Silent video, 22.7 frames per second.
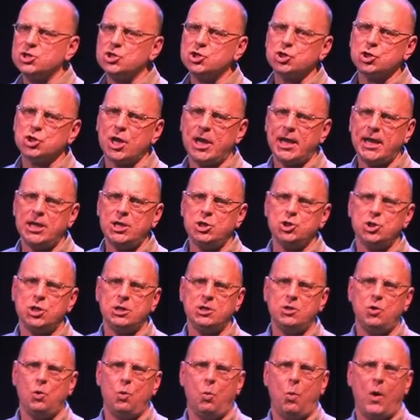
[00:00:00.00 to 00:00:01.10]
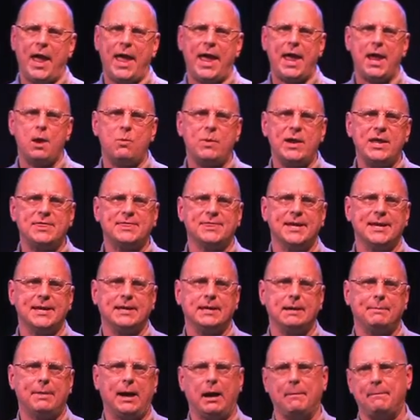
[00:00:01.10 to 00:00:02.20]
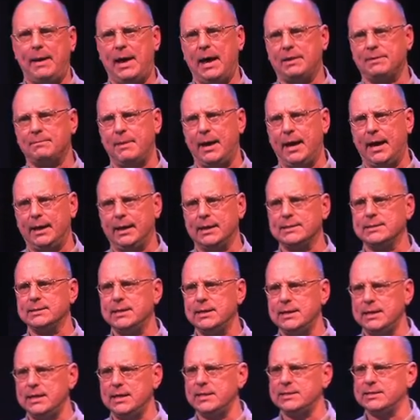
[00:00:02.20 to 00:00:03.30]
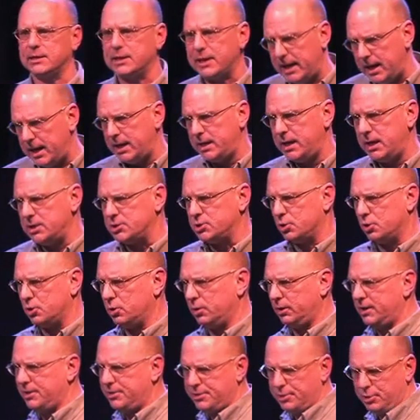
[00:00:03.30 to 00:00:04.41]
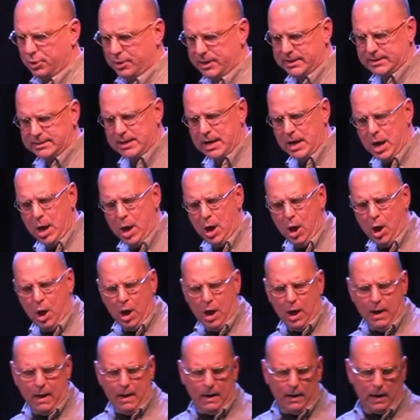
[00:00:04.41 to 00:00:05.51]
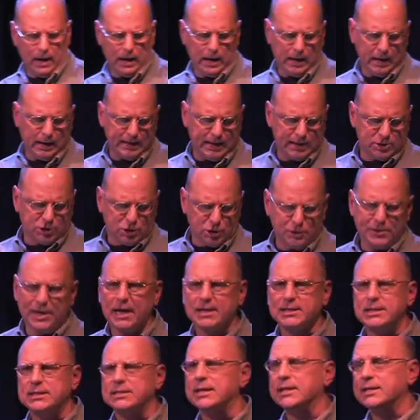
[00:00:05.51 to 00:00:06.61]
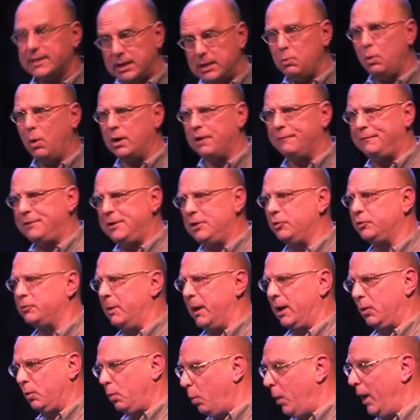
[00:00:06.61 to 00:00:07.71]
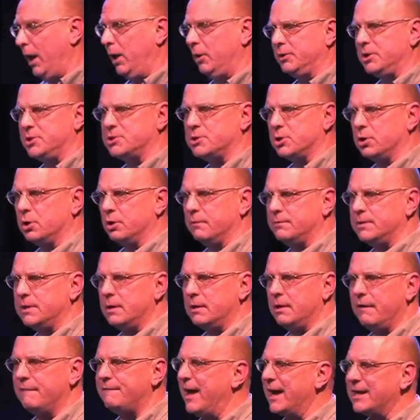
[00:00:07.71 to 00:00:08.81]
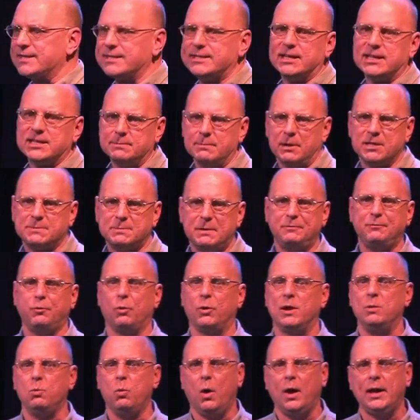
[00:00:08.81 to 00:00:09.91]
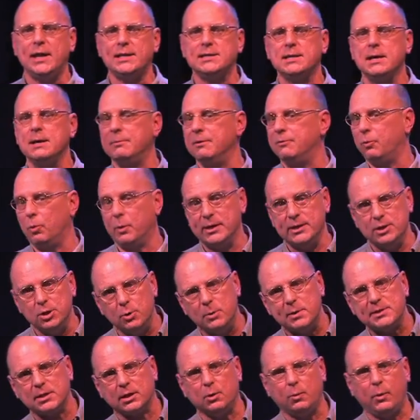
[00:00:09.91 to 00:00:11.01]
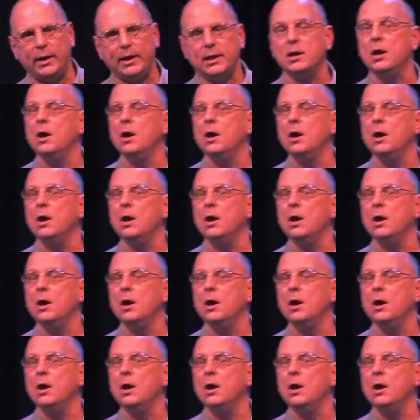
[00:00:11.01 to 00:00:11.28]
is changing the way we think about mathematics. He is in his early 30s. Uh, in 2006, he won a Fields Medal, well deserved. In fact, six months before he won it, before we knew he was going to win